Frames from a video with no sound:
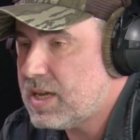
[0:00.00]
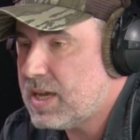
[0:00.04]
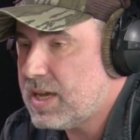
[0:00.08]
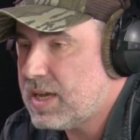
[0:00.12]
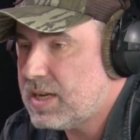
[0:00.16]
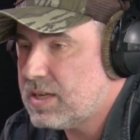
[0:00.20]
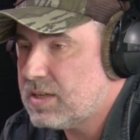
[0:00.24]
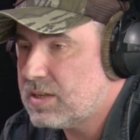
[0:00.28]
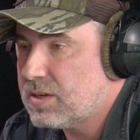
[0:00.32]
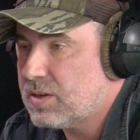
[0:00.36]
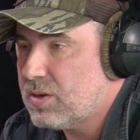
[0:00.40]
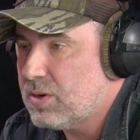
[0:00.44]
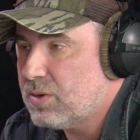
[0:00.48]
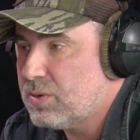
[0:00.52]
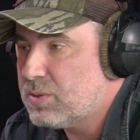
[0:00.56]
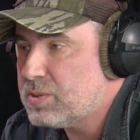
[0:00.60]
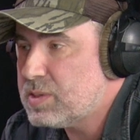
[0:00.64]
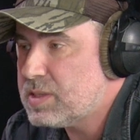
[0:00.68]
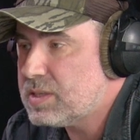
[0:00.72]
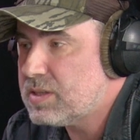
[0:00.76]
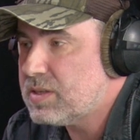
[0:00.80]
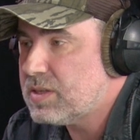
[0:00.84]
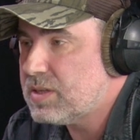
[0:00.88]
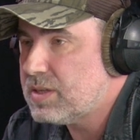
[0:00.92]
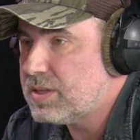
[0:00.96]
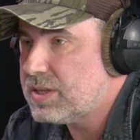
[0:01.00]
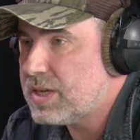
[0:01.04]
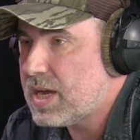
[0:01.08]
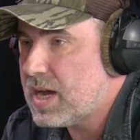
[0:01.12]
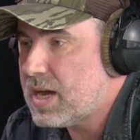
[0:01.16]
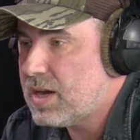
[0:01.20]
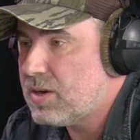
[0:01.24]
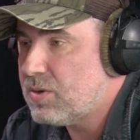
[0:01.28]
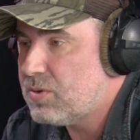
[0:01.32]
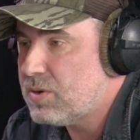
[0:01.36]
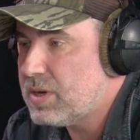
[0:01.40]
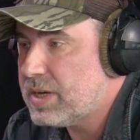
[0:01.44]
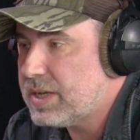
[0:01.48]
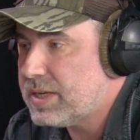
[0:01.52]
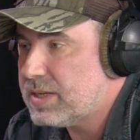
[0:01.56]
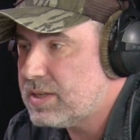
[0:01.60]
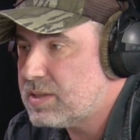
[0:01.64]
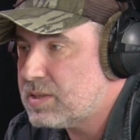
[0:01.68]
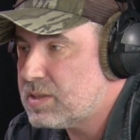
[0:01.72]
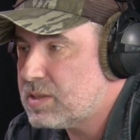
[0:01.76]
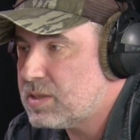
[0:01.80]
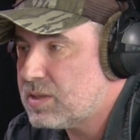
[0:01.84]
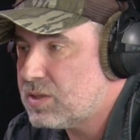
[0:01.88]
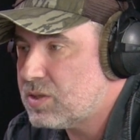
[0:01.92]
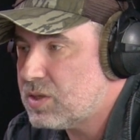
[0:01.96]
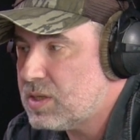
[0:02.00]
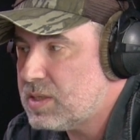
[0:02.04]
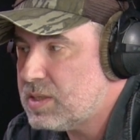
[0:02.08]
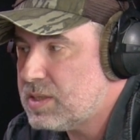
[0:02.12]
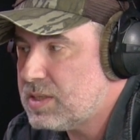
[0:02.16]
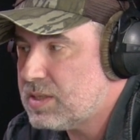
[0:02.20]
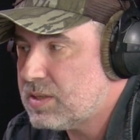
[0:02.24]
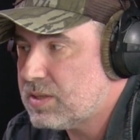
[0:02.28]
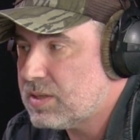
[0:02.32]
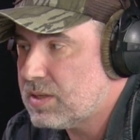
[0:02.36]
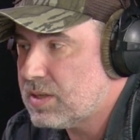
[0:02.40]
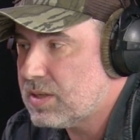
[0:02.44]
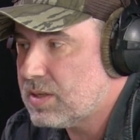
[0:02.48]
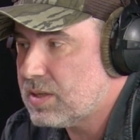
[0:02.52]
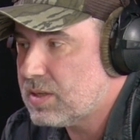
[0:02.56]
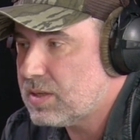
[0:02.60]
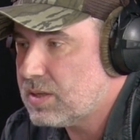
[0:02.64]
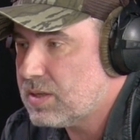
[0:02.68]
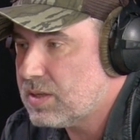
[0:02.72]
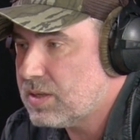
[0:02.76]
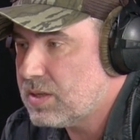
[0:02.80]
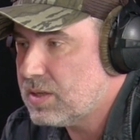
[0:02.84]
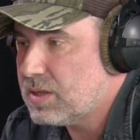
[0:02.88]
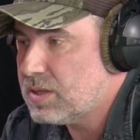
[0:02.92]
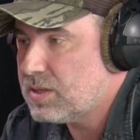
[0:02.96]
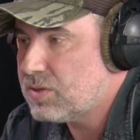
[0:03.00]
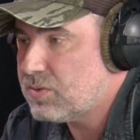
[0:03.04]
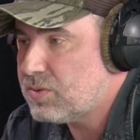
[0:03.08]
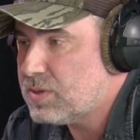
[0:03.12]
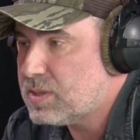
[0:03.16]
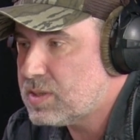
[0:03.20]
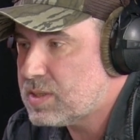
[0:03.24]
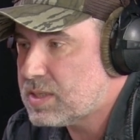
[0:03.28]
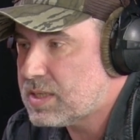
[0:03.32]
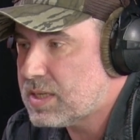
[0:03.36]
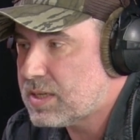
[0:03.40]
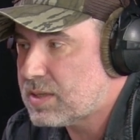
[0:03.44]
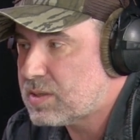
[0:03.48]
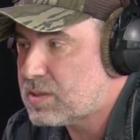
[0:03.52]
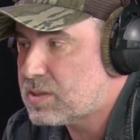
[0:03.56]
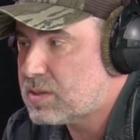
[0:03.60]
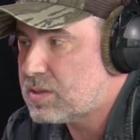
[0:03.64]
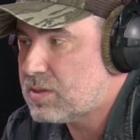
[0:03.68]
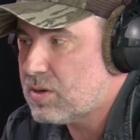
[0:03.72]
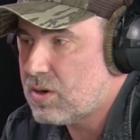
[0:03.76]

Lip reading: and it goes till now, and it's just an interesting